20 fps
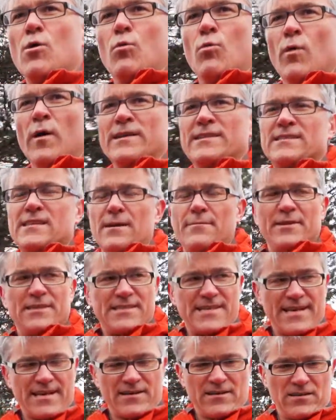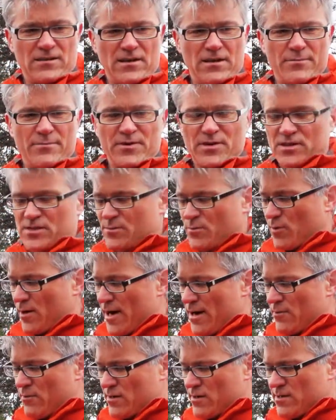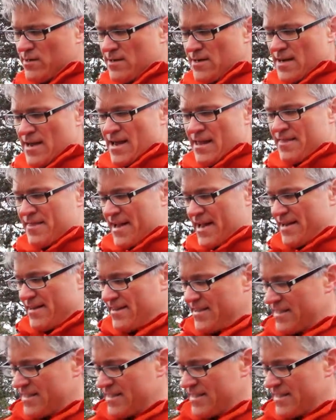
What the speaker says: Once I'm at 10 kilometers per hour, then